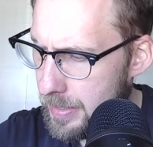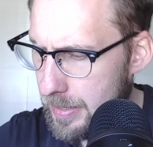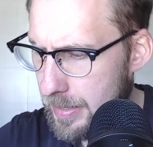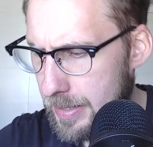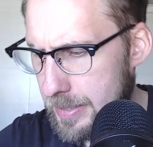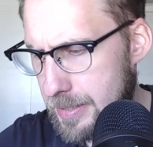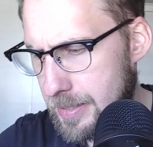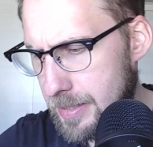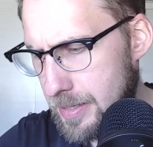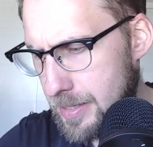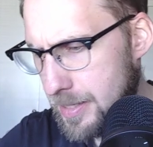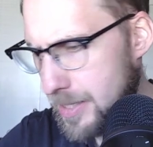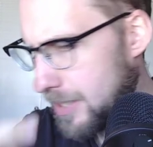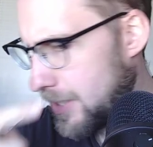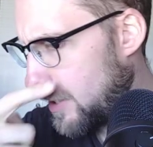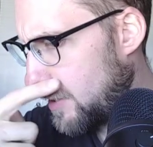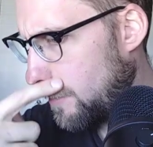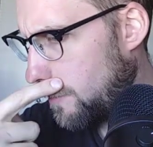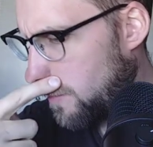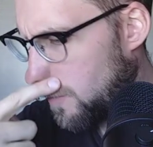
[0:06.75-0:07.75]
Letter
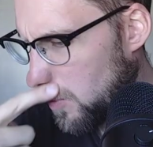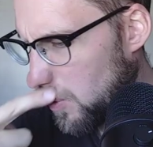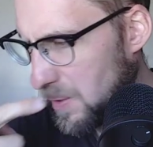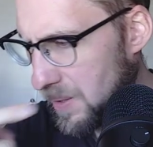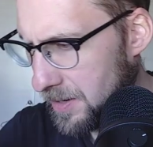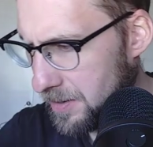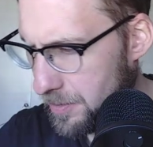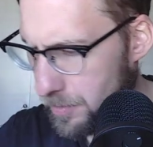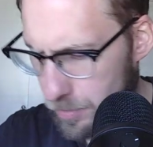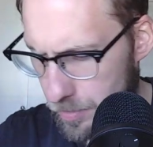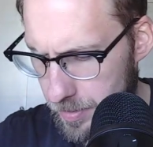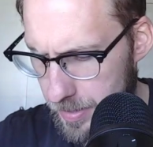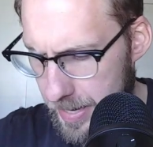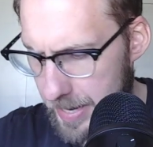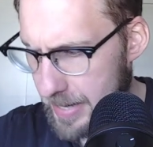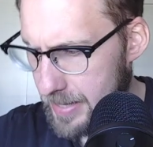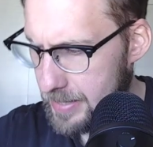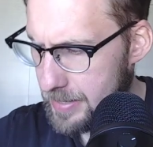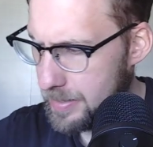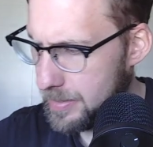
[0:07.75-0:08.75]
64, I thought,
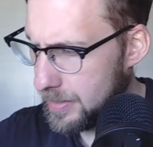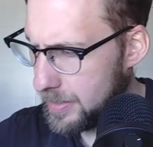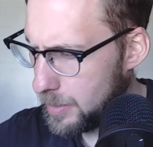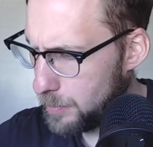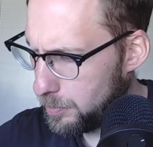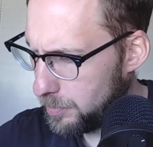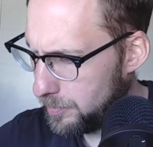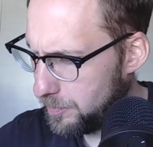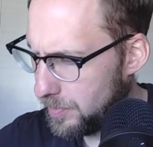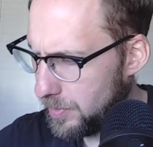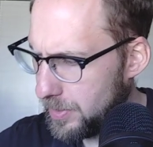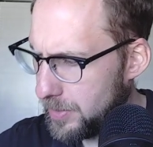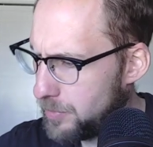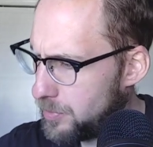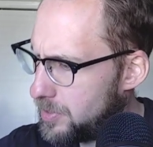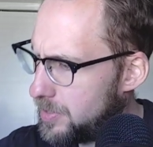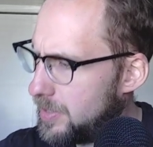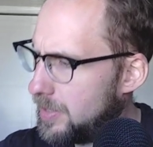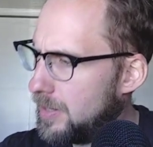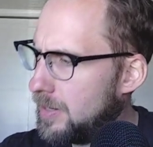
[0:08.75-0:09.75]
had a couple of very
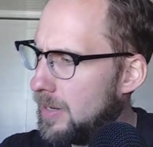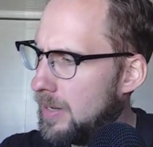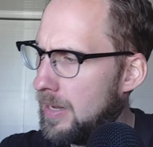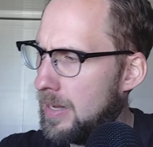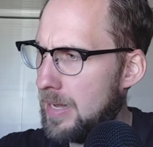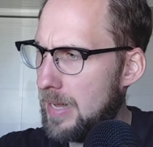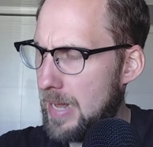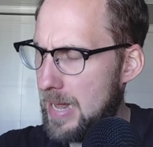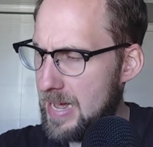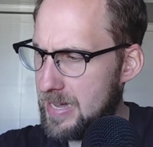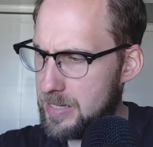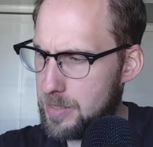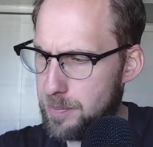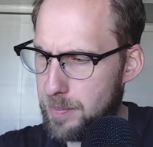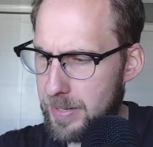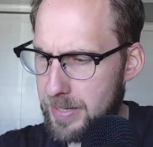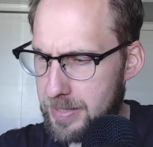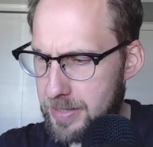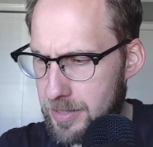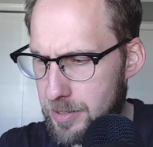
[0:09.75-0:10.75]
interesting
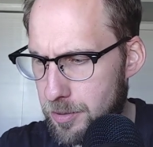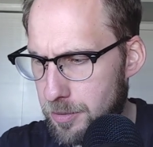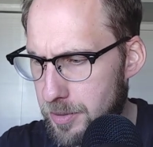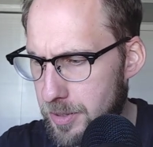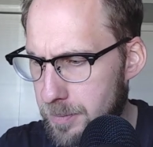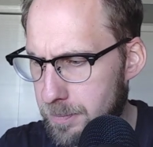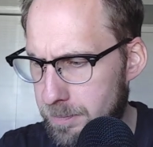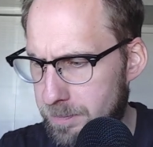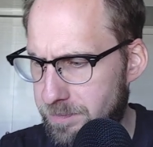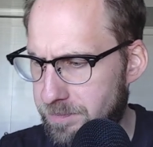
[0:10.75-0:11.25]
aspects to it.